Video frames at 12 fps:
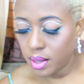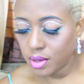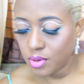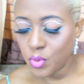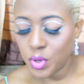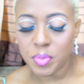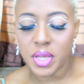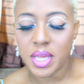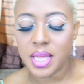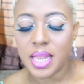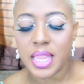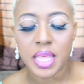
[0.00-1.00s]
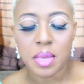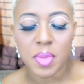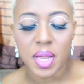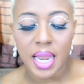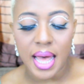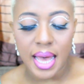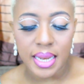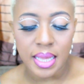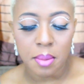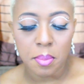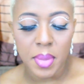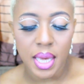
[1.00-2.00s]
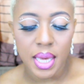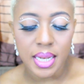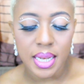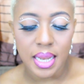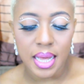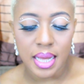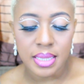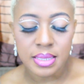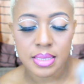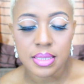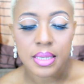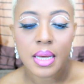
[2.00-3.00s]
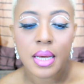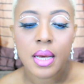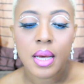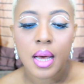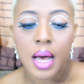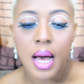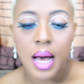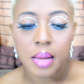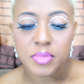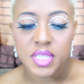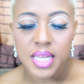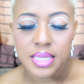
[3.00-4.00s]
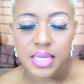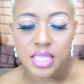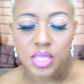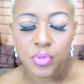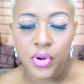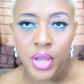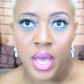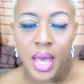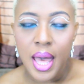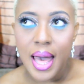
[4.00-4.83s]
Would be the Milani Make It Last setting spray.